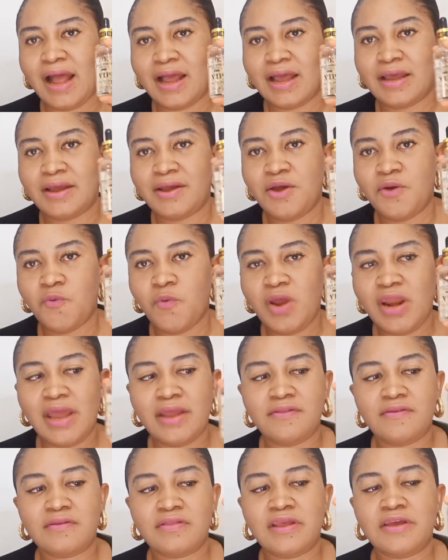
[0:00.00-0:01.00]
pack. When
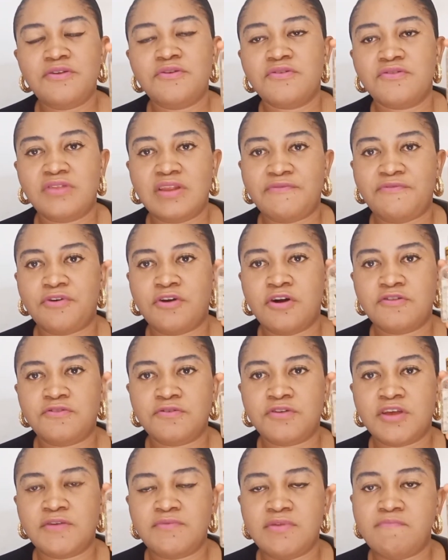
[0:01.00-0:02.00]
I started using it, I forgot
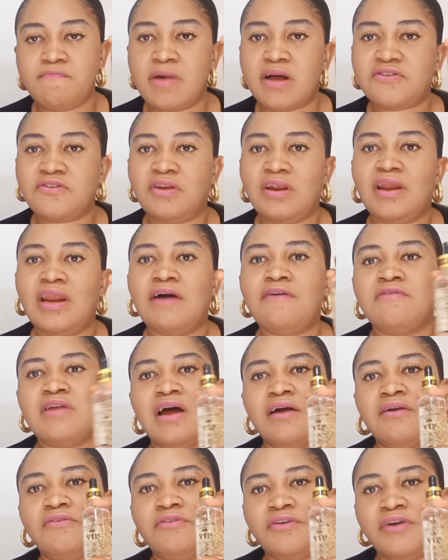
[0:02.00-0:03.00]
to keep the pack so that I
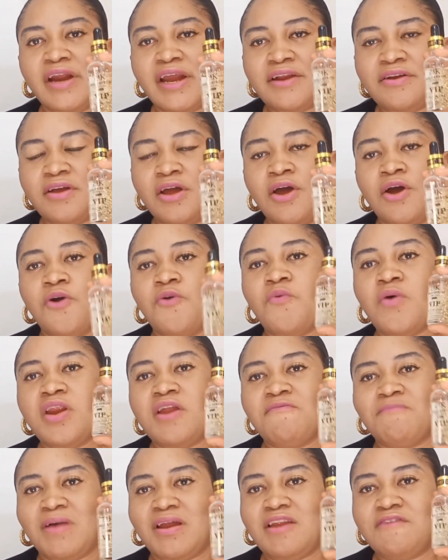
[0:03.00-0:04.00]
would have read
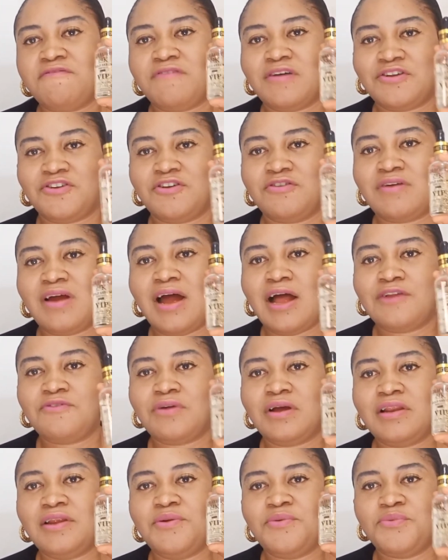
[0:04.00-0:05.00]
what the manufacturer
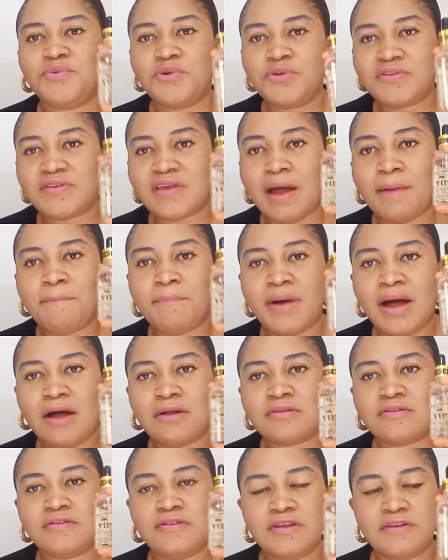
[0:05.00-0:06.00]
actually wrote
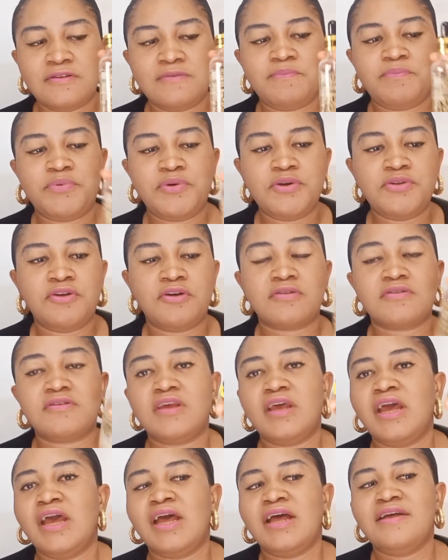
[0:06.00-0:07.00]
about this
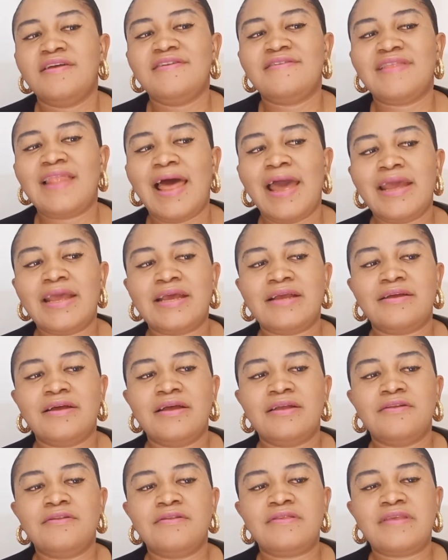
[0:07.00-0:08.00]
product. It's like
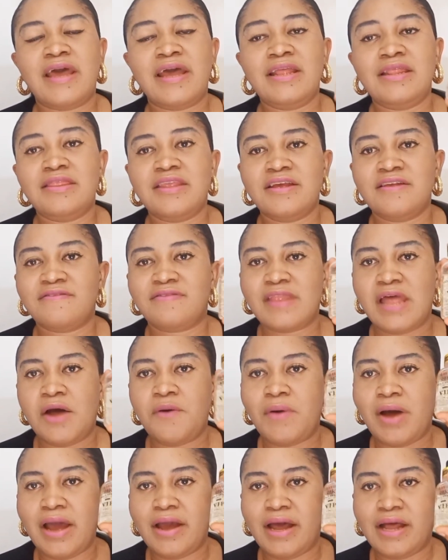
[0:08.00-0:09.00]
10 days
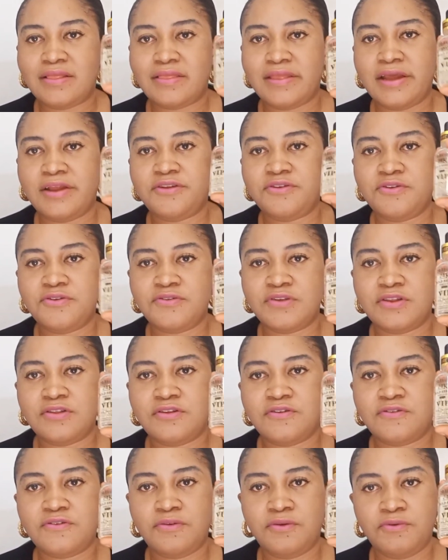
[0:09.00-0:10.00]
now I started using
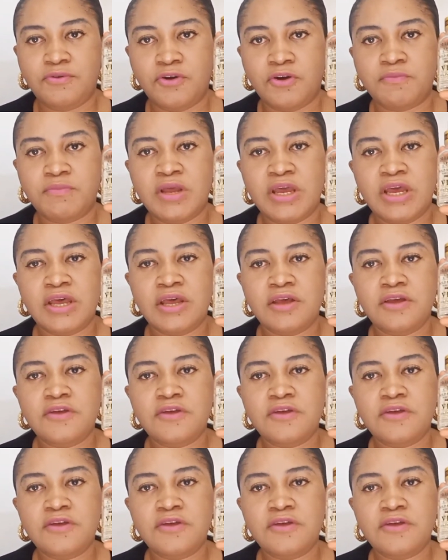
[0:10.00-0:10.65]
this serum.